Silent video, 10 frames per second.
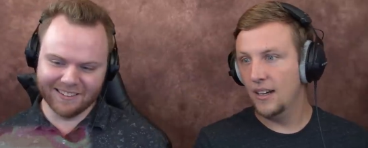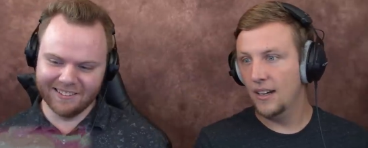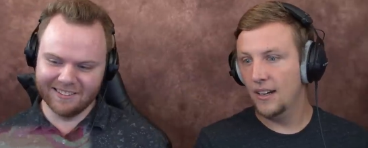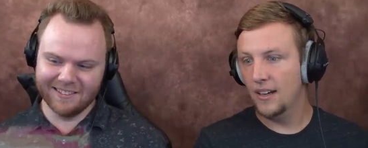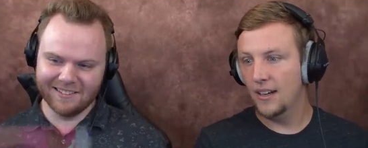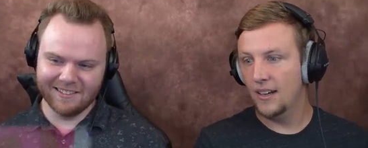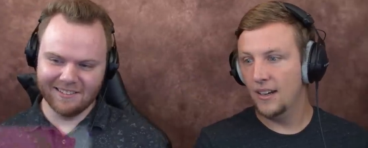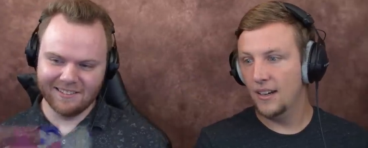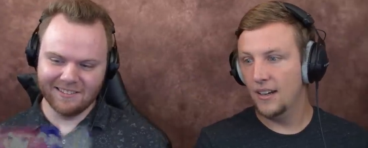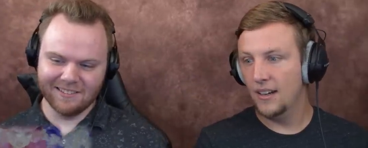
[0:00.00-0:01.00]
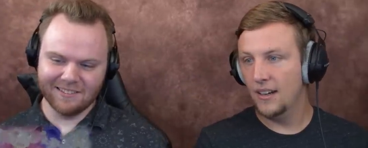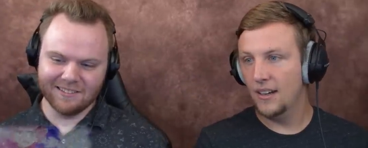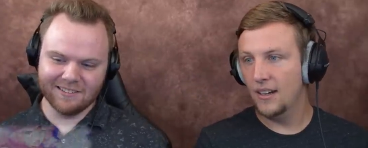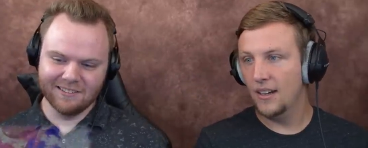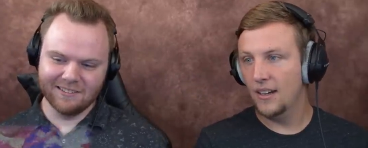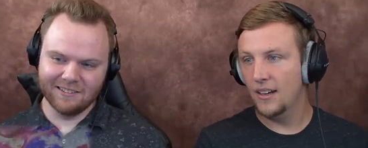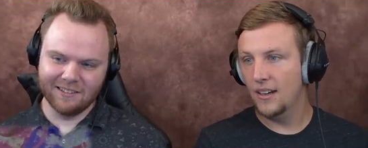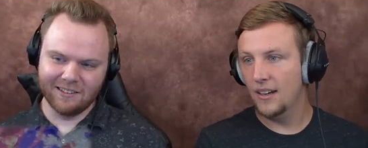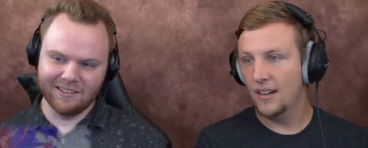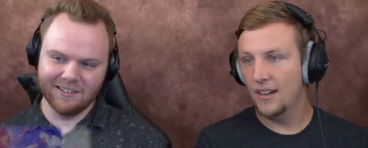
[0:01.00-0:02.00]

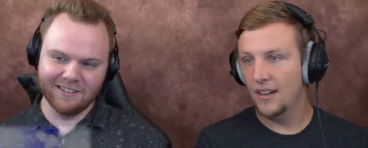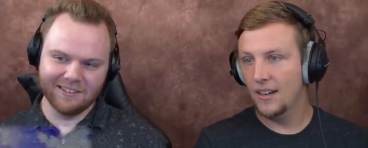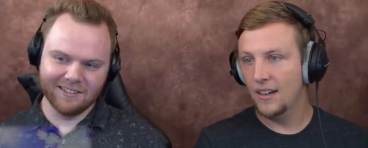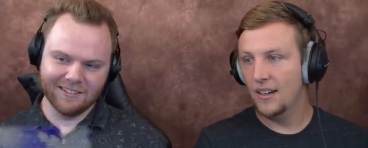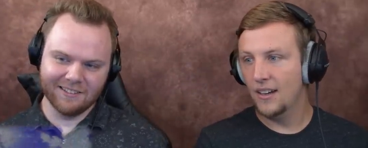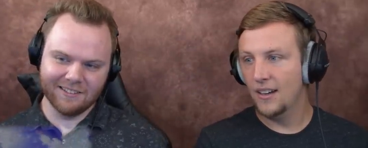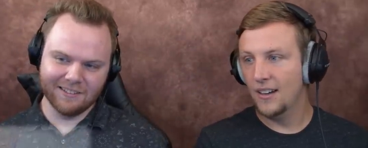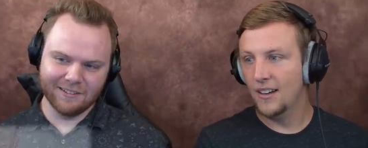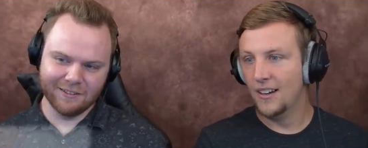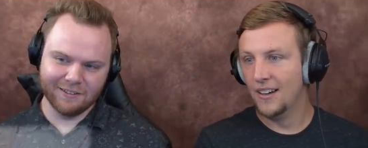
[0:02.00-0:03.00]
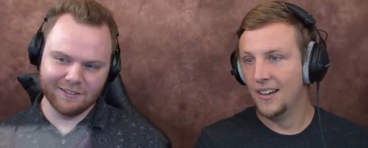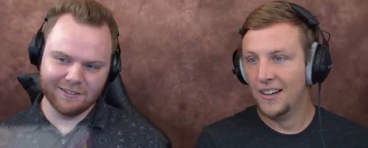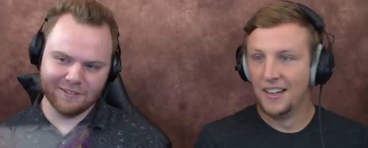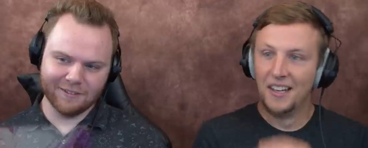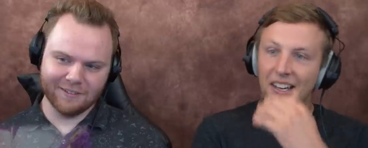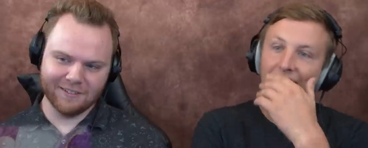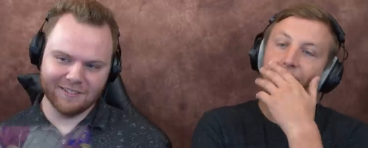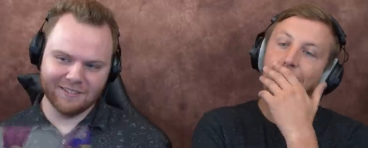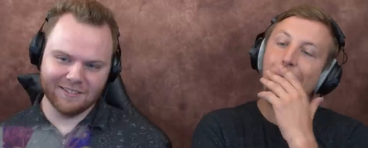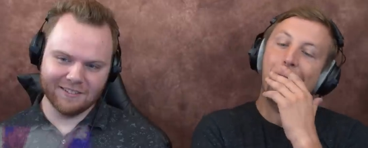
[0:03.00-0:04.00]

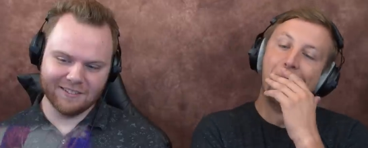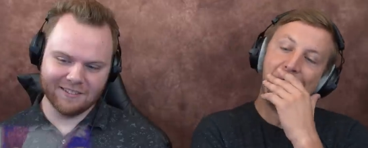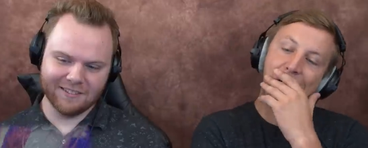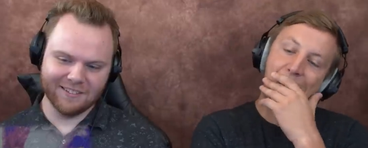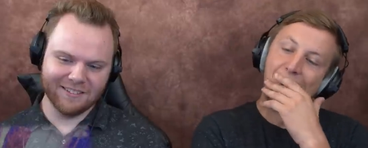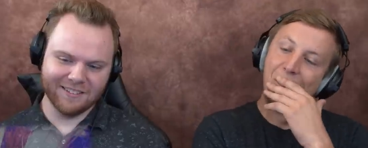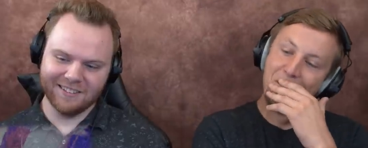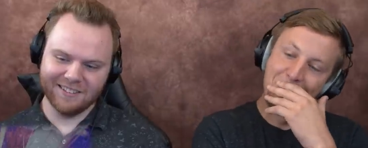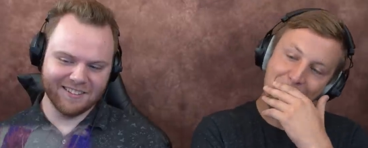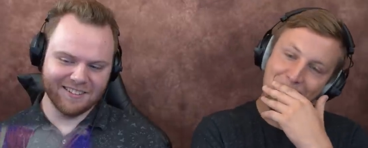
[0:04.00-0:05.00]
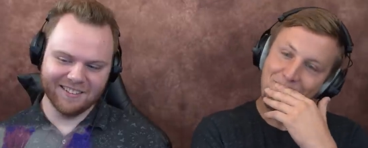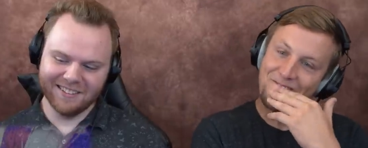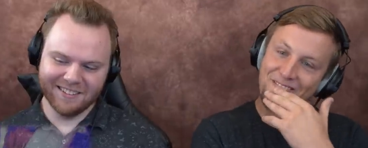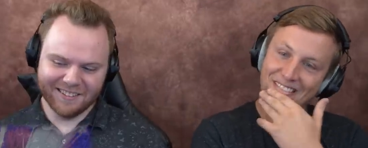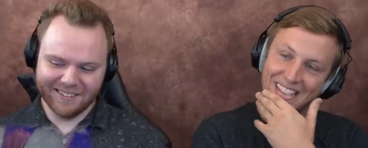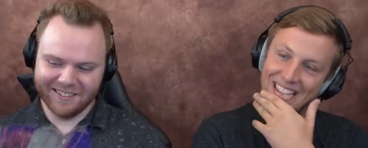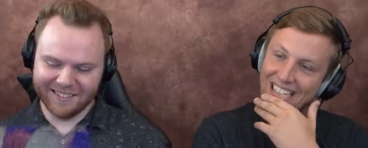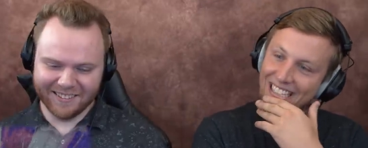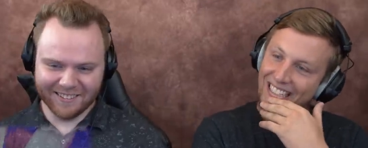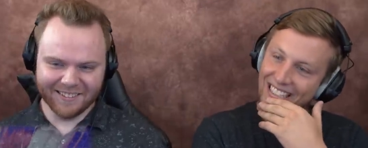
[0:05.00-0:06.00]

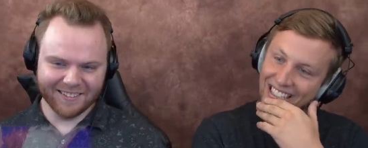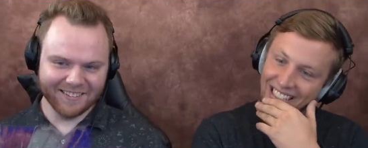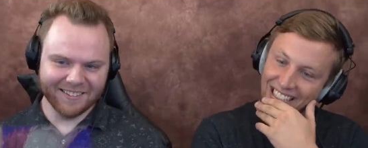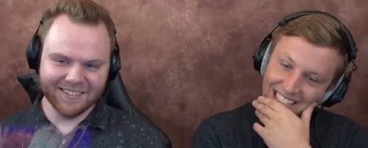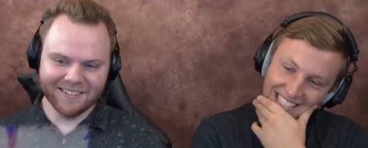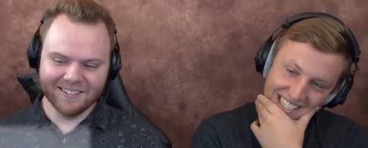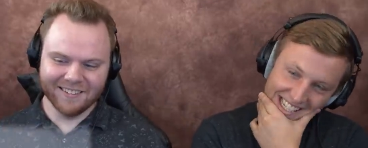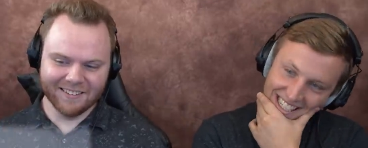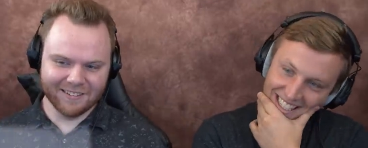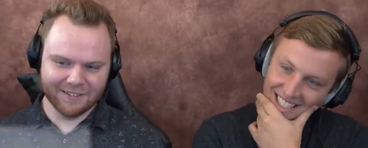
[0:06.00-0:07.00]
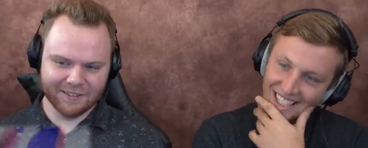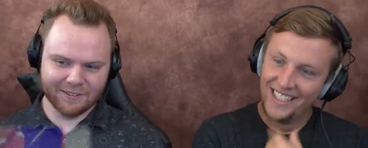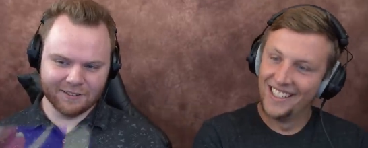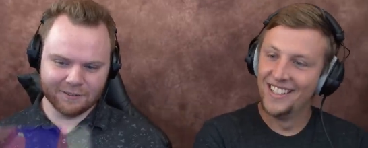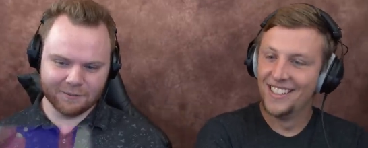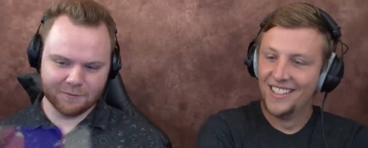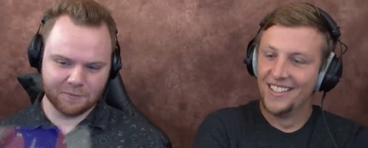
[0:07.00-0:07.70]
No one is speaking in this clip.